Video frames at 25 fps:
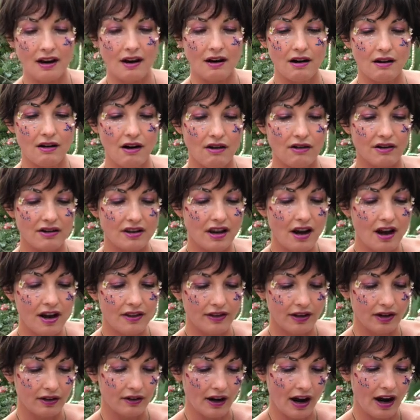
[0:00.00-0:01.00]
are already
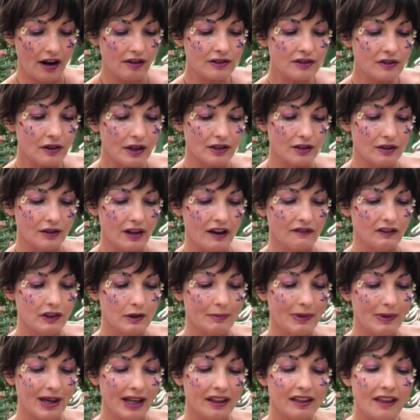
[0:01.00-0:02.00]
on the ground so I don't have to
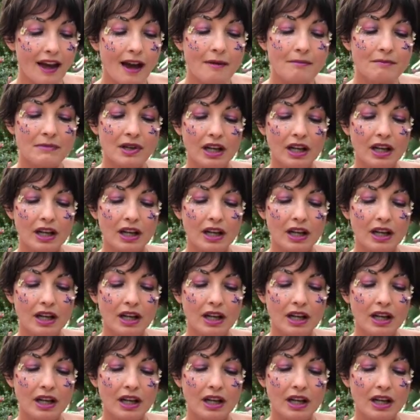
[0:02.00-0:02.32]
pick them.